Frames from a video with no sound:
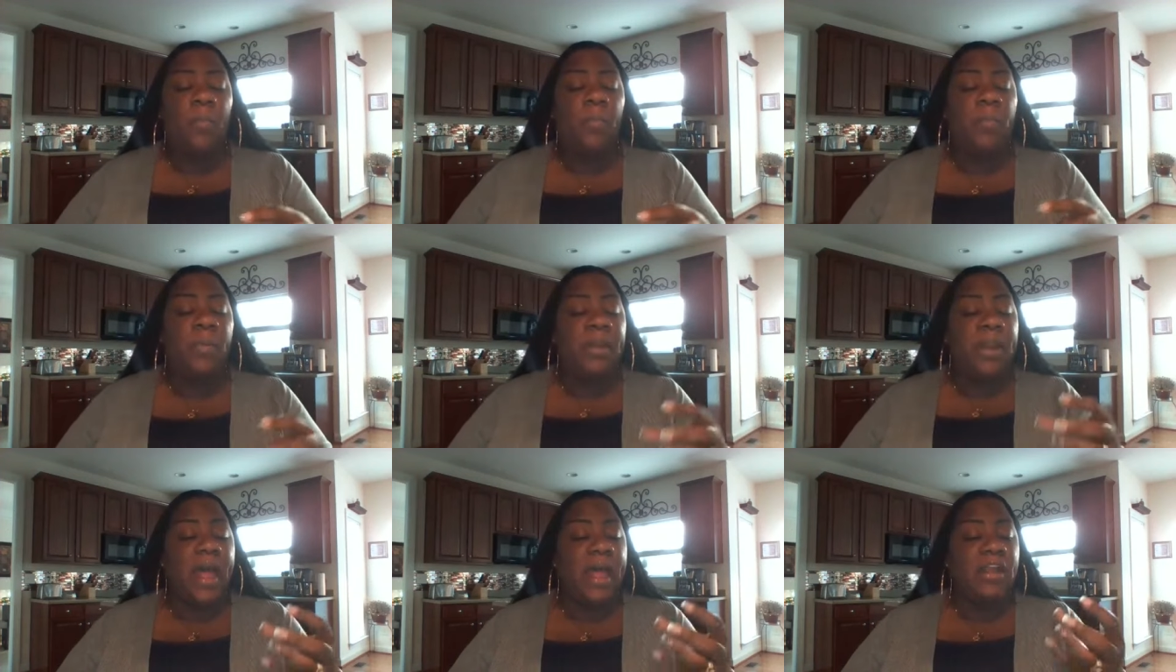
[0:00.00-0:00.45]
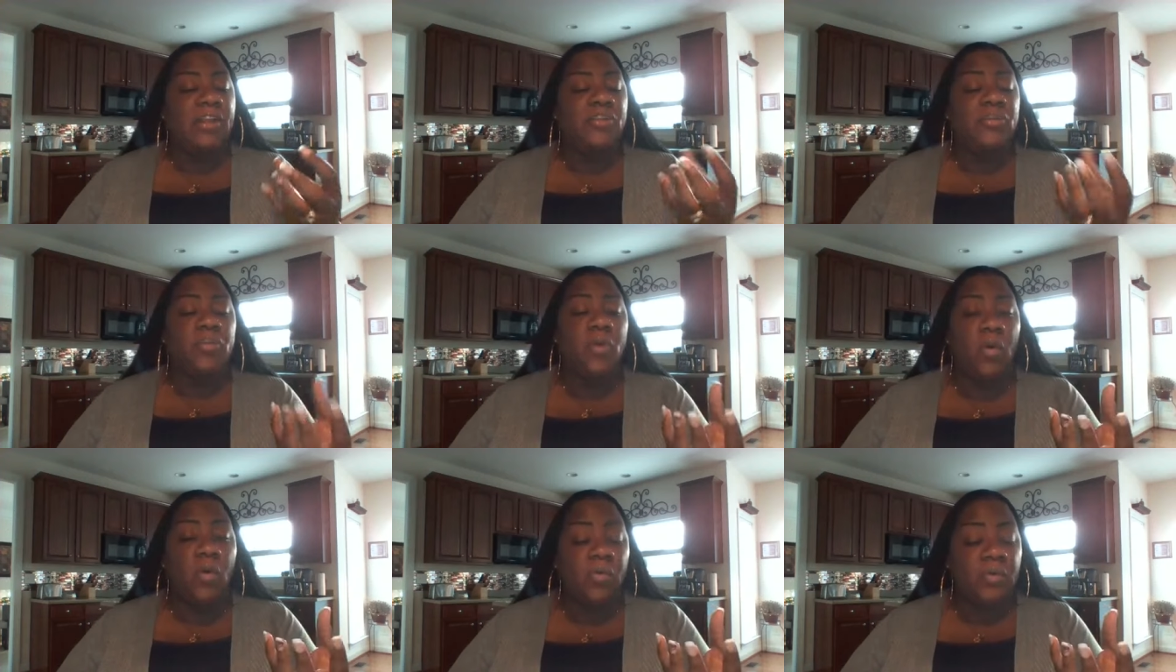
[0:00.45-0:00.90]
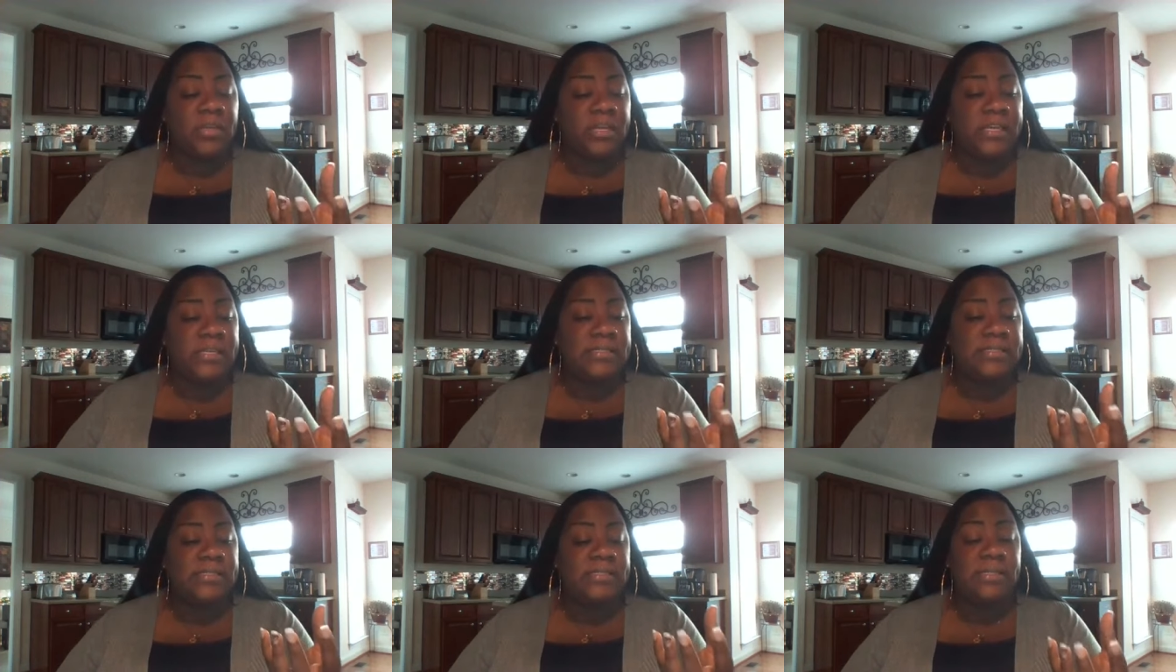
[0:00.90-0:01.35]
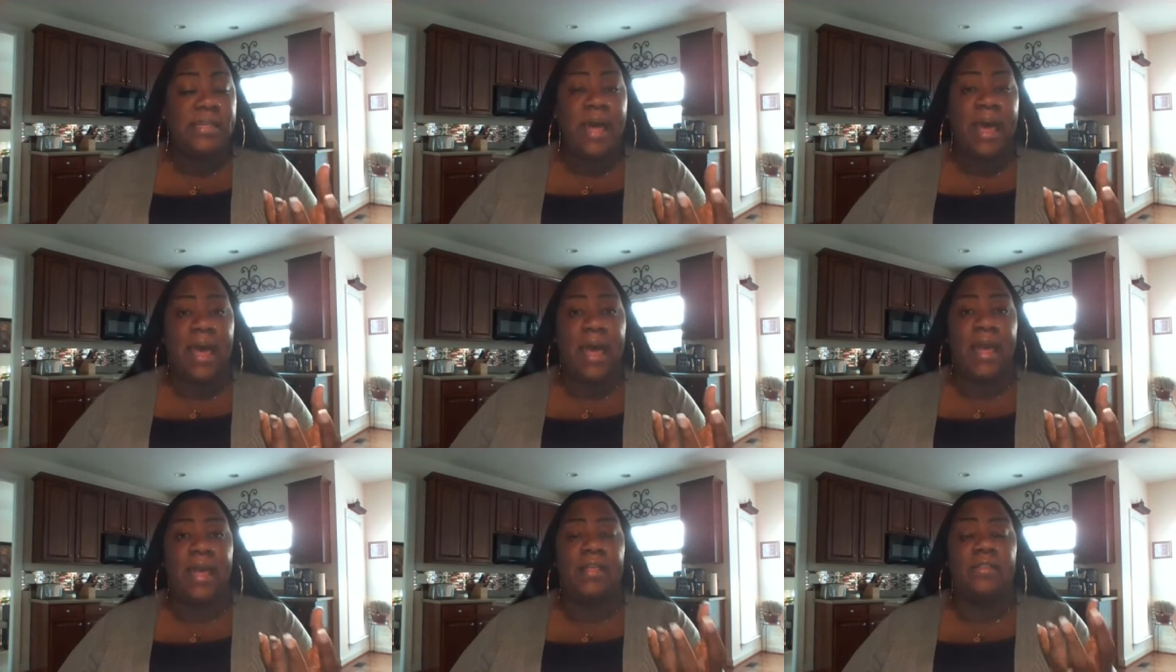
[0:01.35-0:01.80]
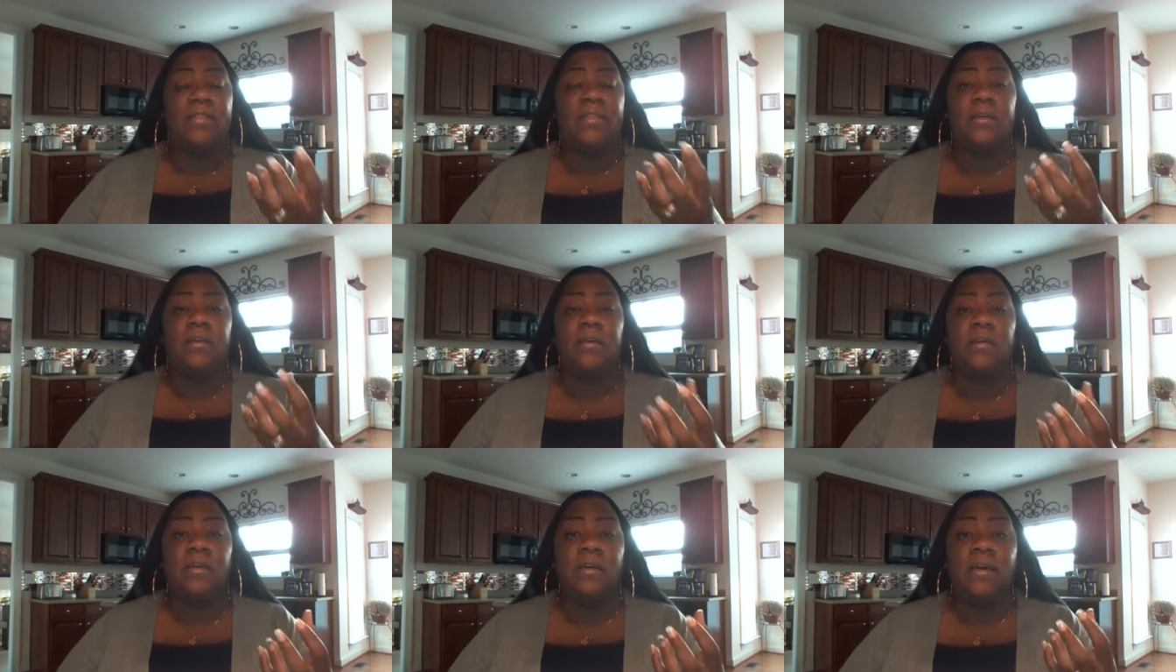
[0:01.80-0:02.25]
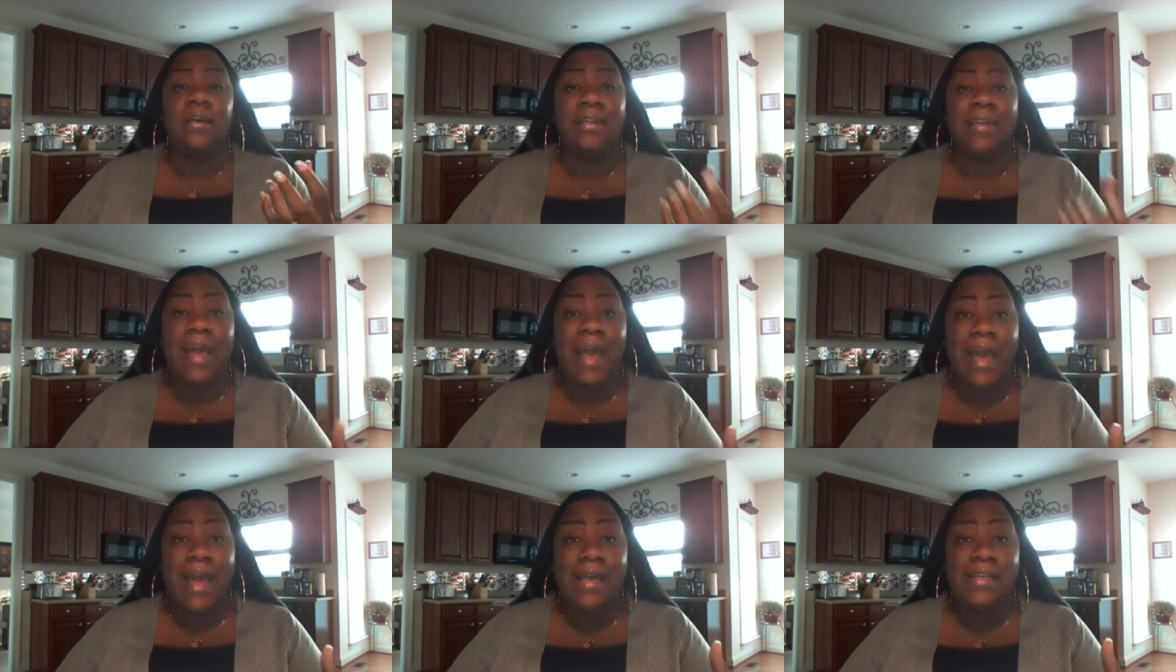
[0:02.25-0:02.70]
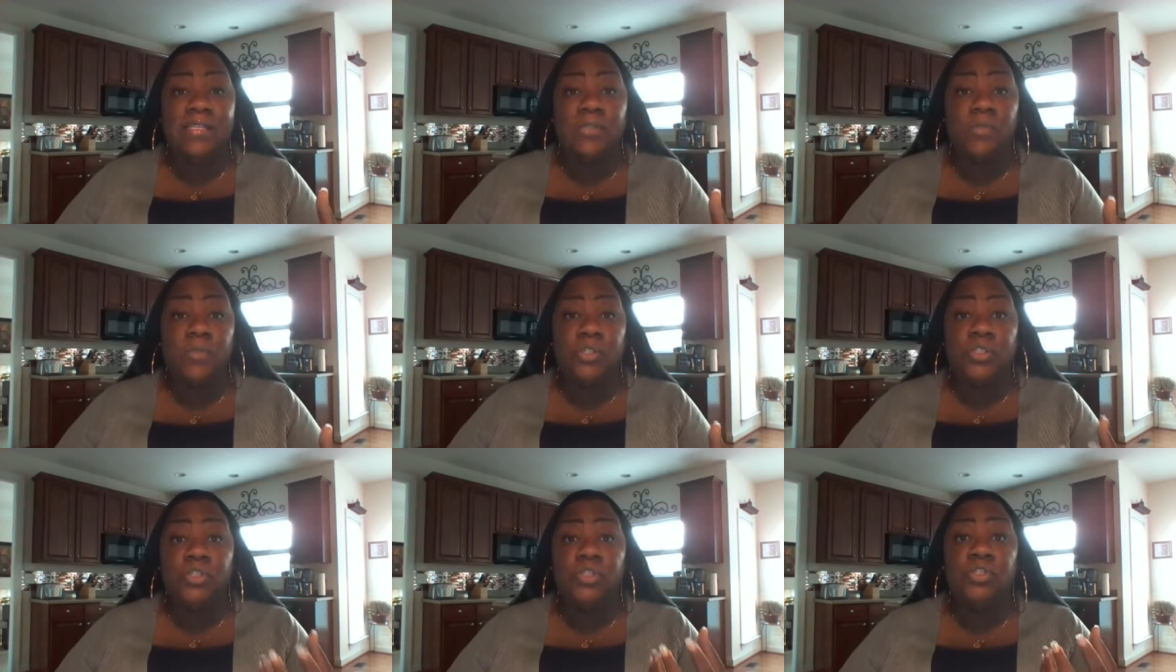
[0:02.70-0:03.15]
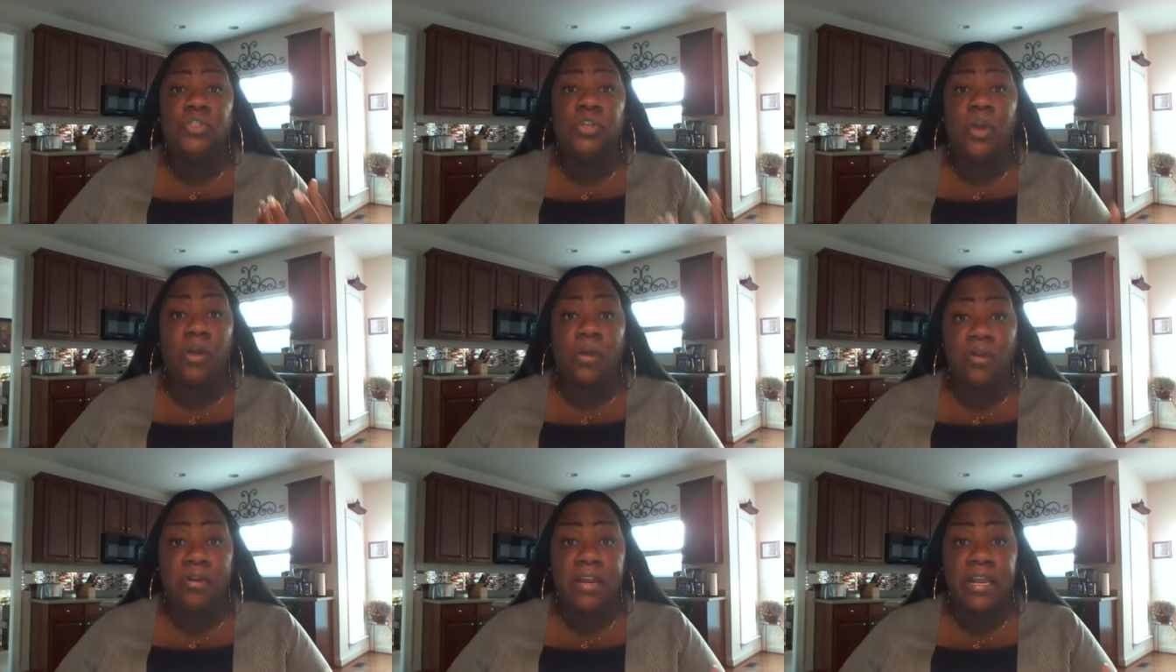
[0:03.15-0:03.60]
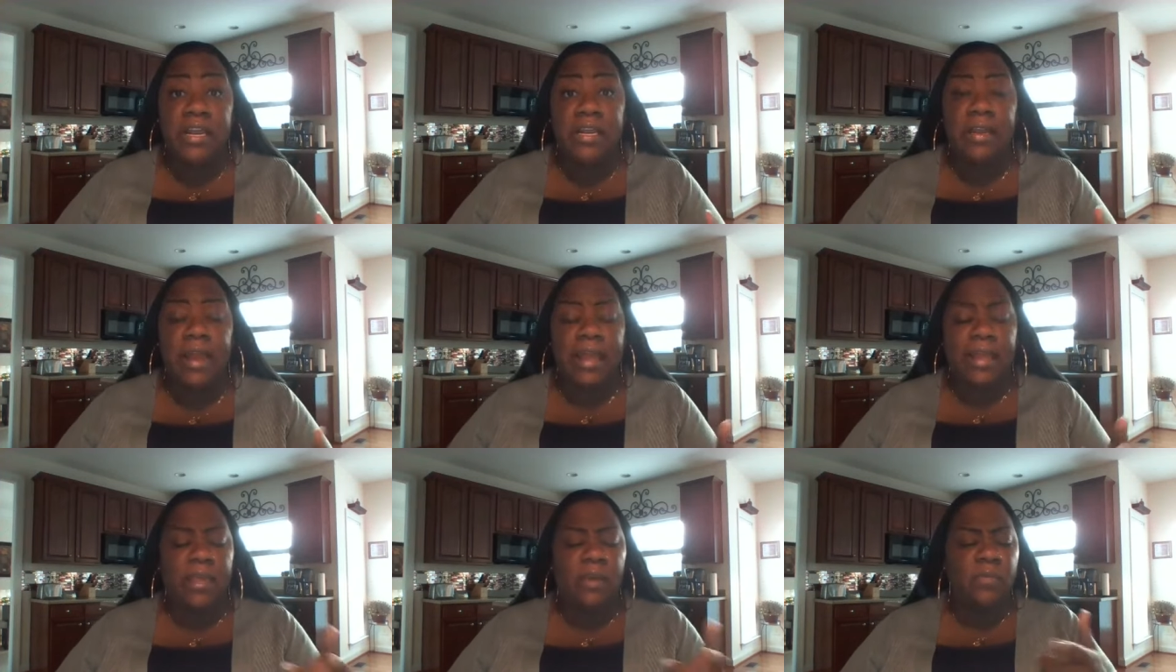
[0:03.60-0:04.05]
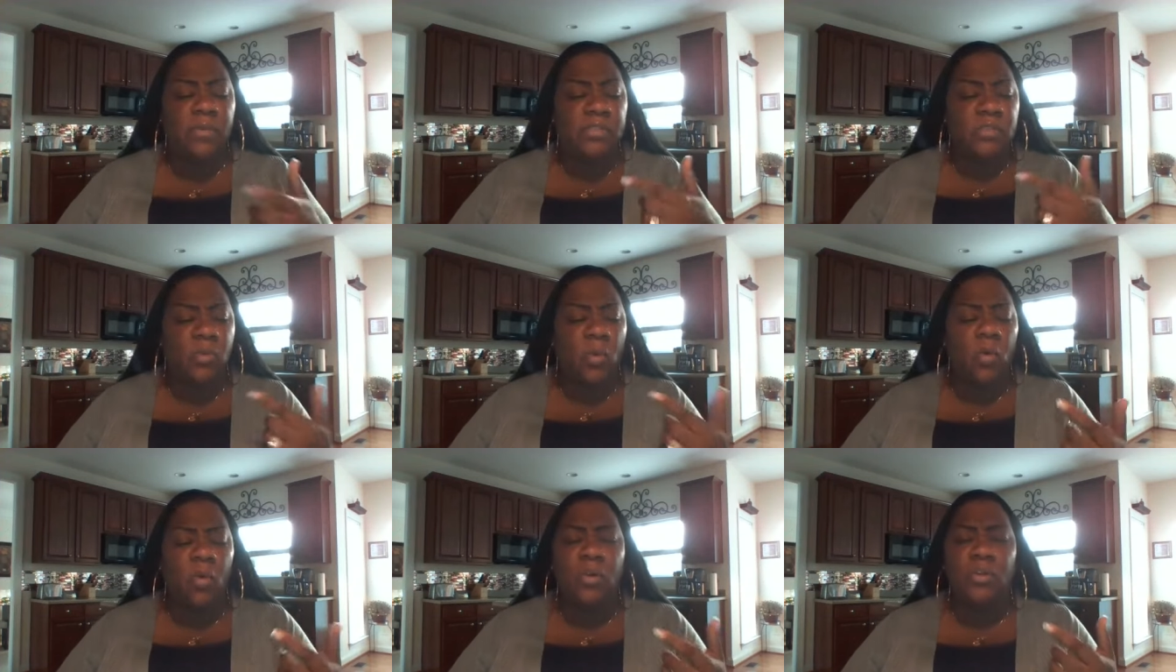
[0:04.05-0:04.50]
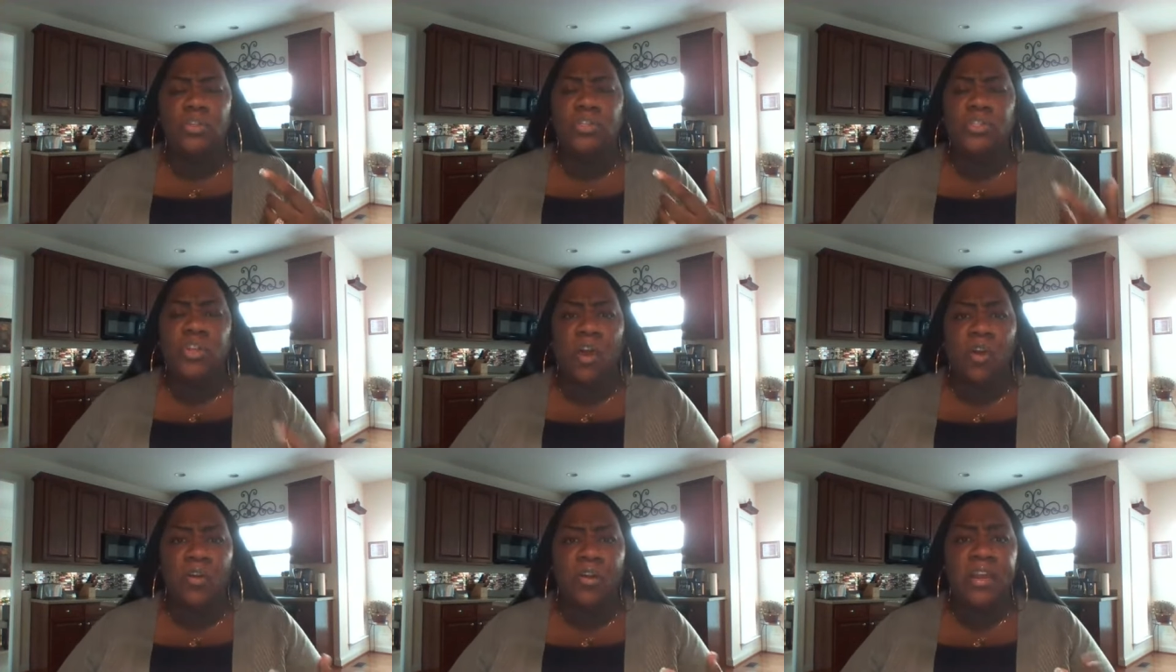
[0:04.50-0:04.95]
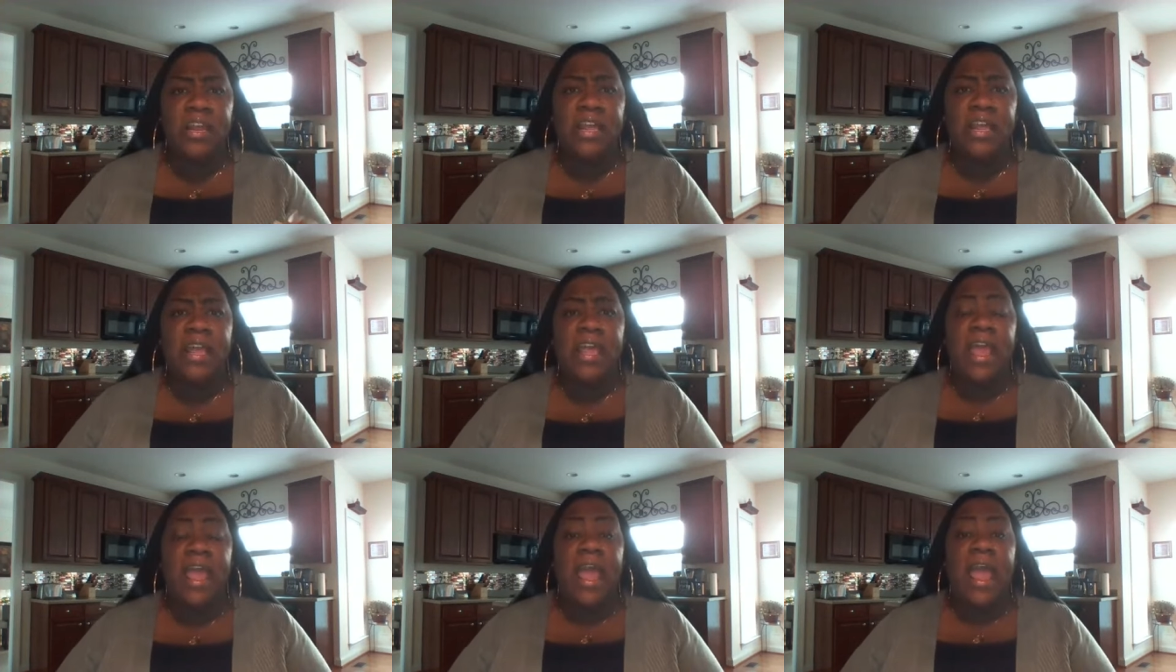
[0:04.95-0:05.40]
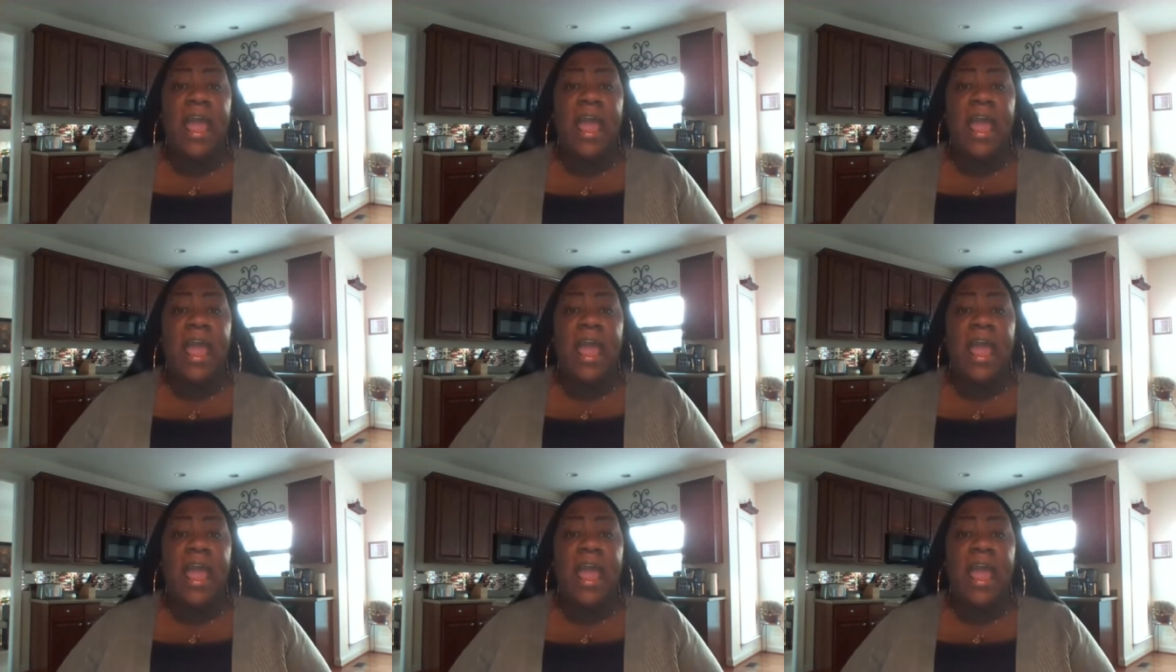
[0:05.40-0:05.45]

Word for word: but I noticed that the glass was dirty, like it was all dirty.